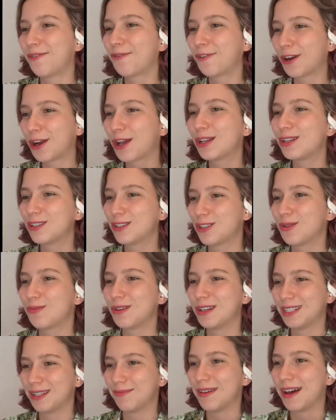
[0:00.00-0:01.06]
for
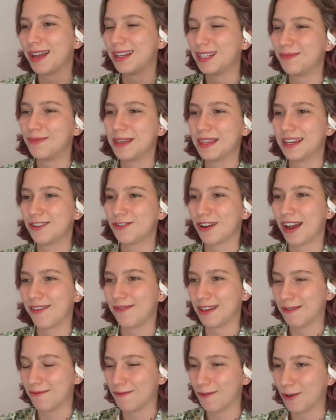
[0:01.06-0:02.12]
consumer demand to be that
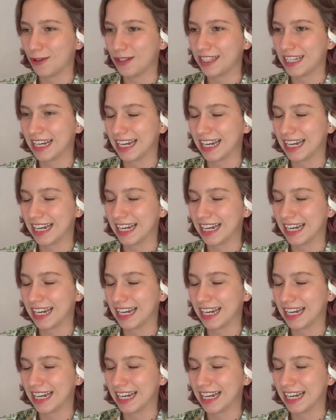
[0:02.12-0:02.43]
driving force.